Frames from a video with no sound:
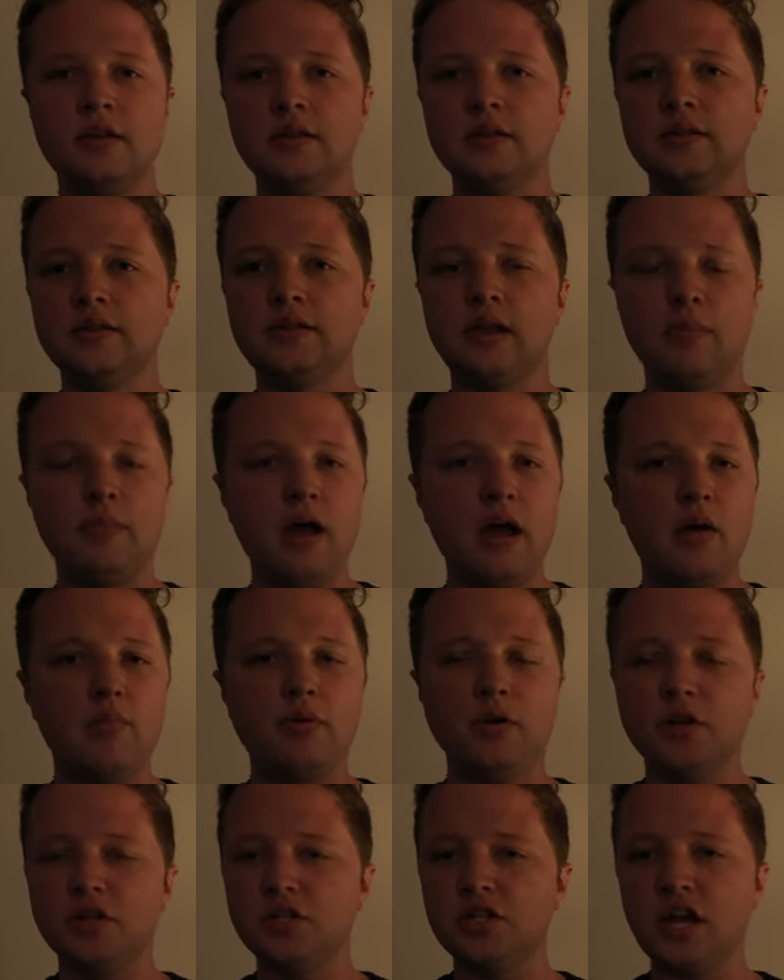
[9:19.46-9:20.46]
somehow
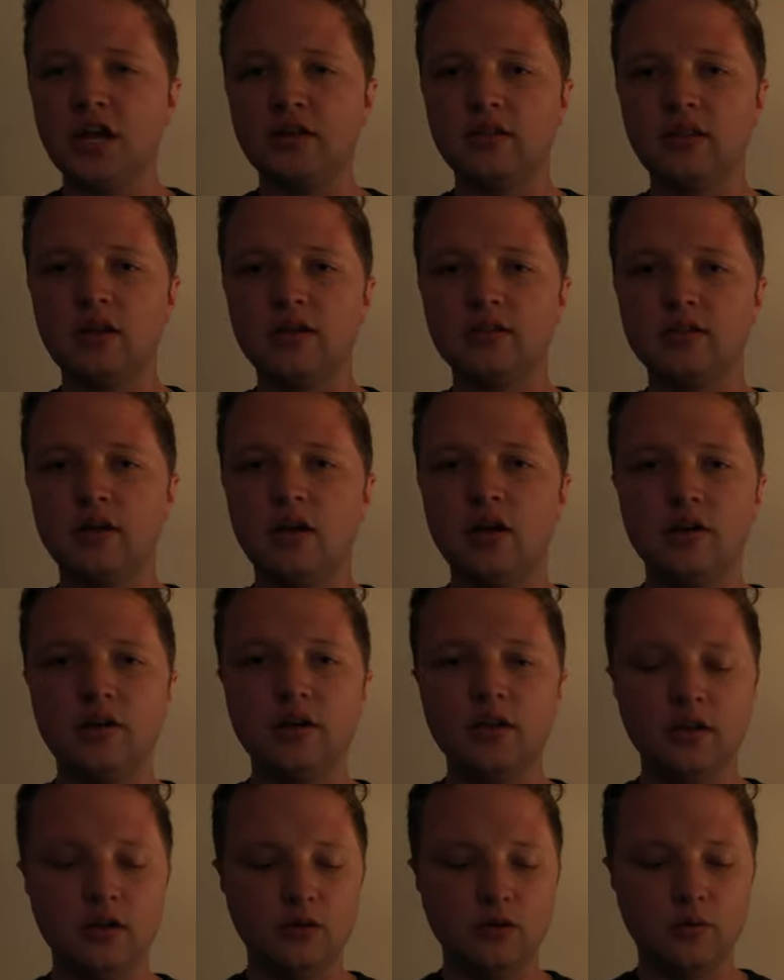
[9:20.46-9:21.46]
project things
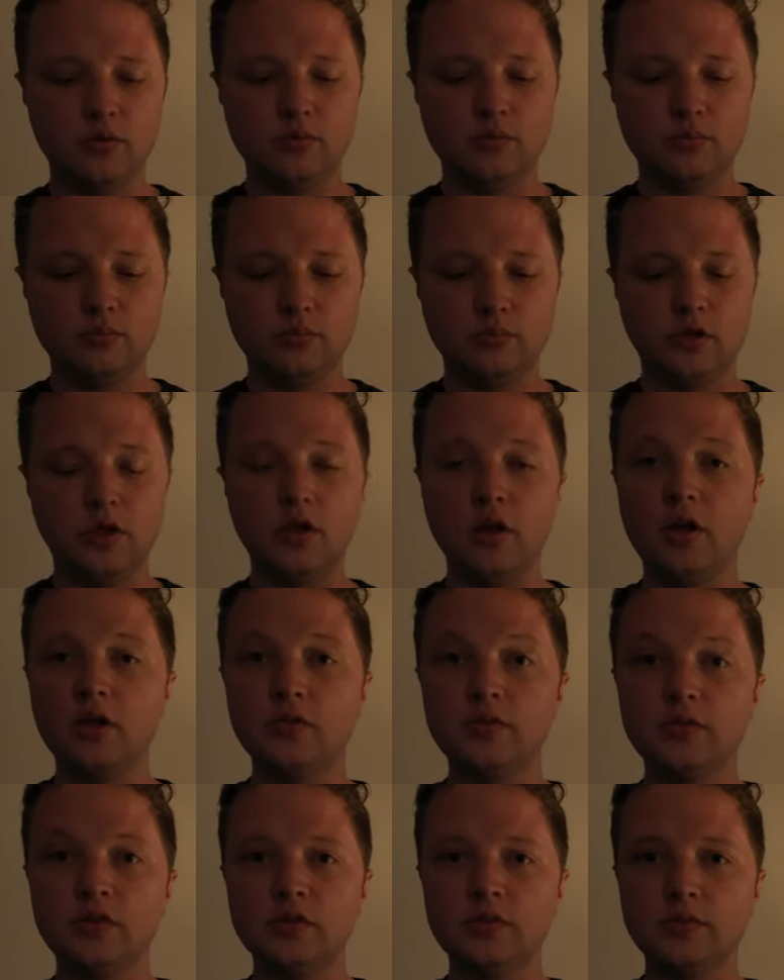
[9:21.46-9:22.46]
onto your
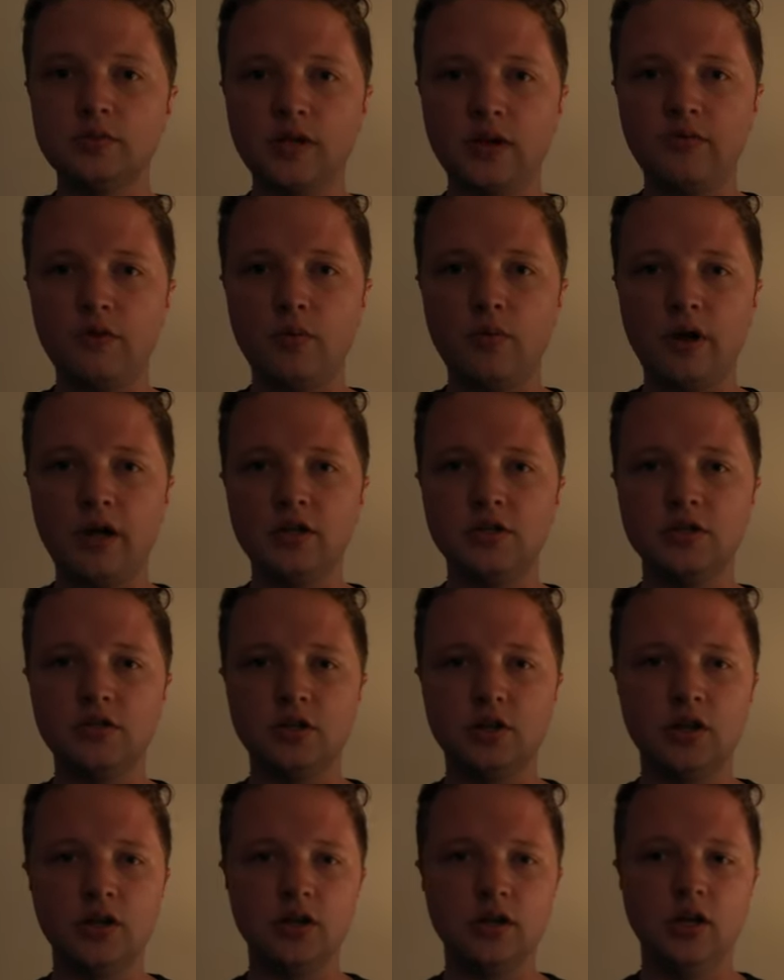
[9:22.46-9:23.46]
clothes. So you're supposed to have a white
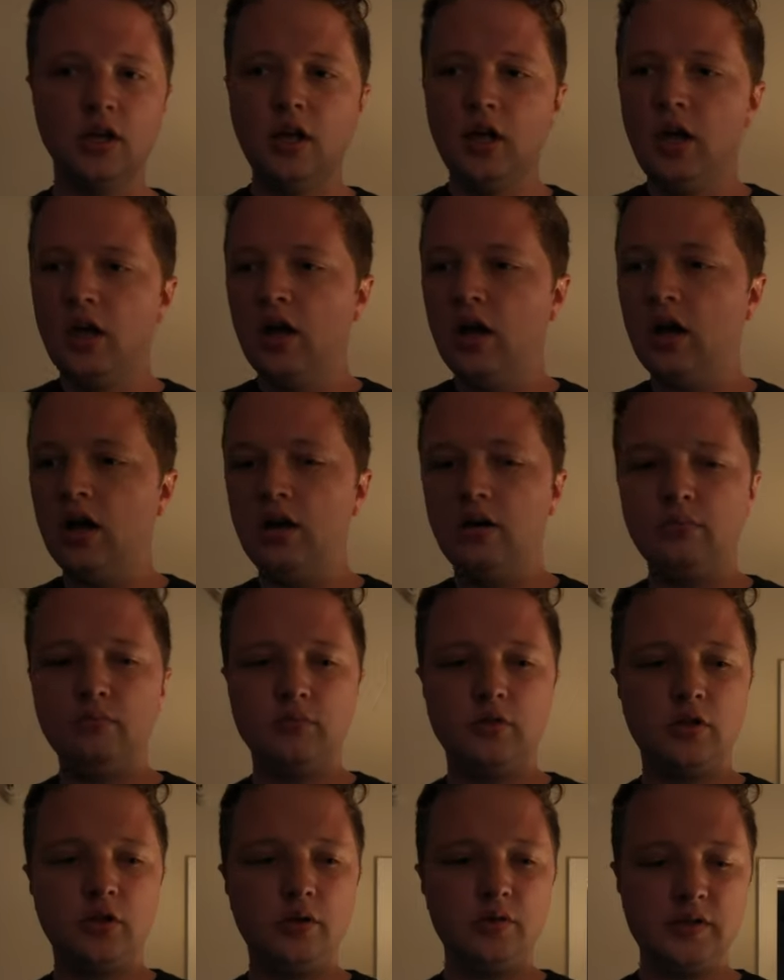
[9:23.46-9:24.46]
shirt.
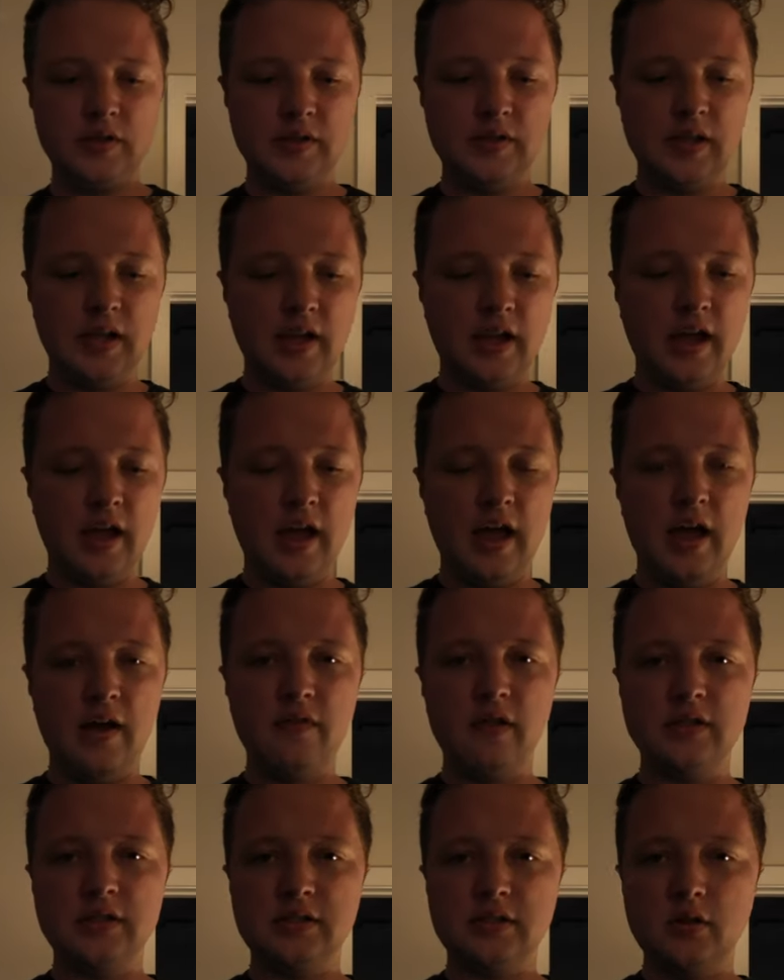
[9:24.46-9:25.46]
Closest thing I have
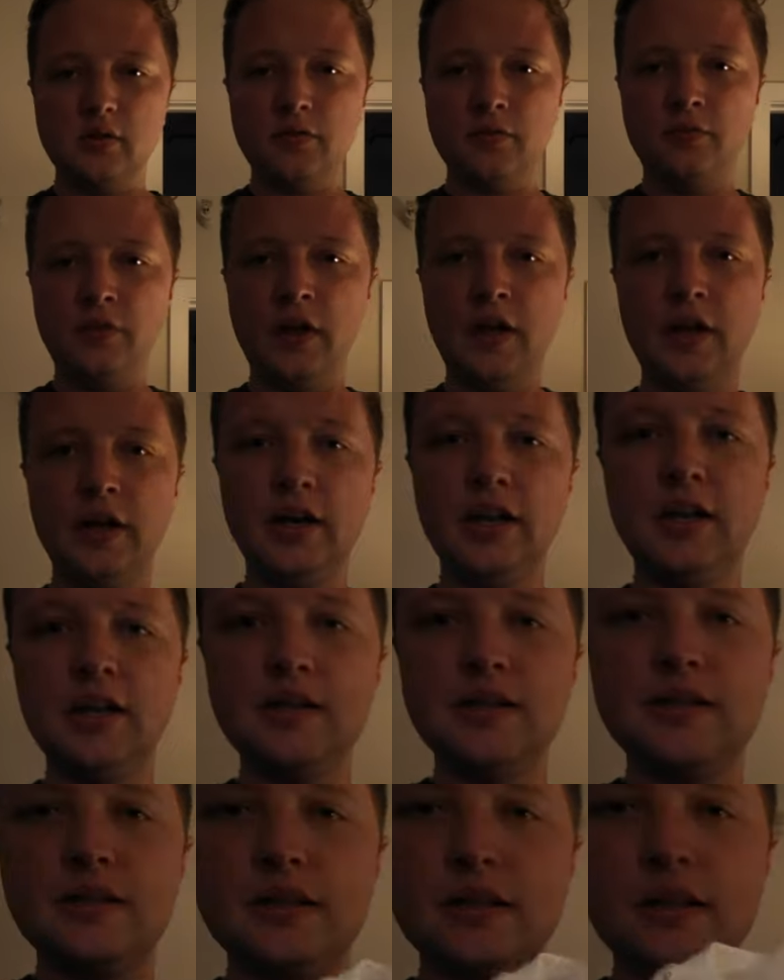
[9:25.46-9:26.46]
that's still fun
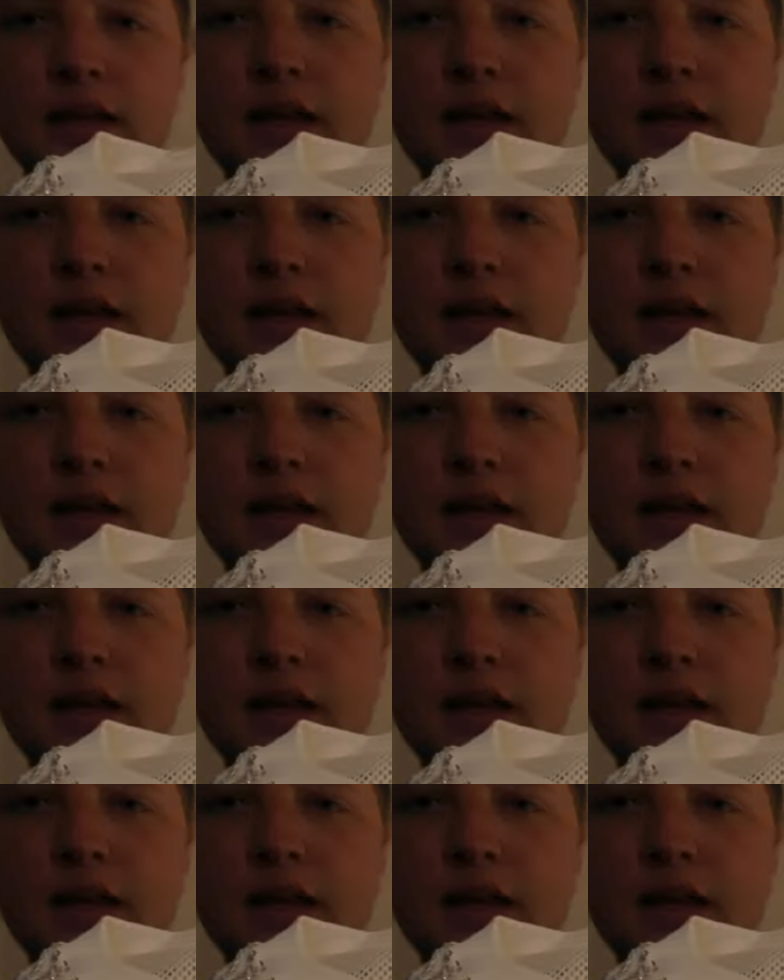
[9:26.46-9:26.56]
is